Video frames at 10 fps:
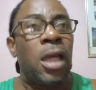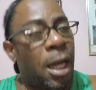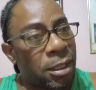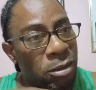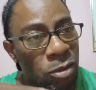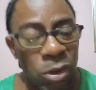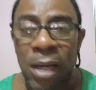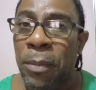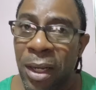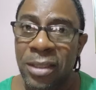and you are
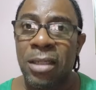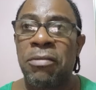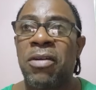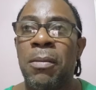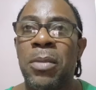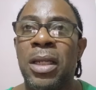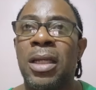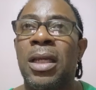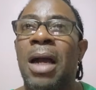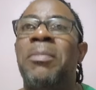part of the family
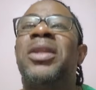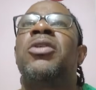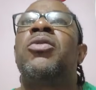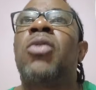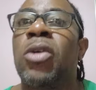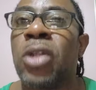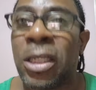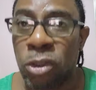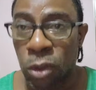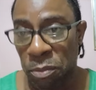and me no know you
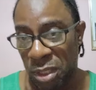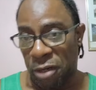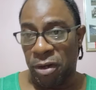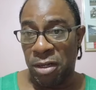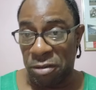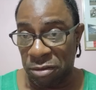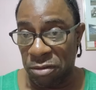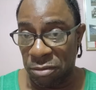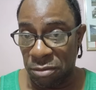as your parents.